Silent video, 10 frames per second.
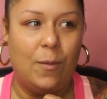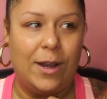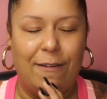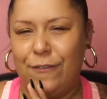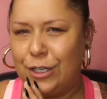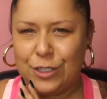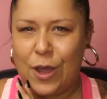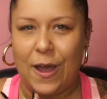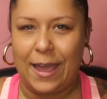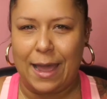When I first
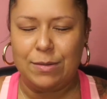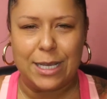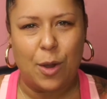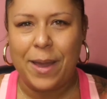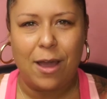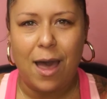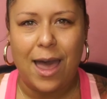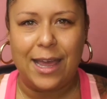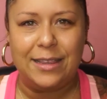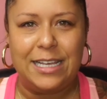saw it, I was like, oh my
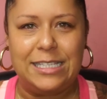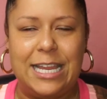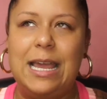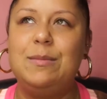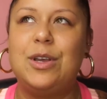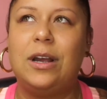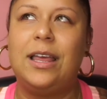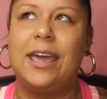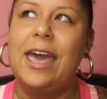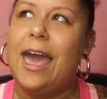god, these names are
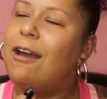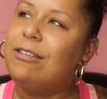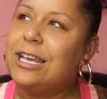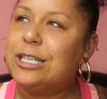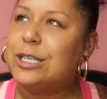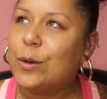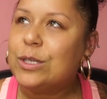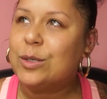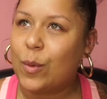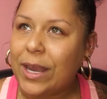like, everything's so
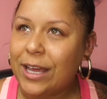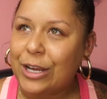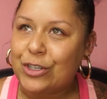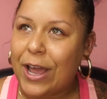Swedish.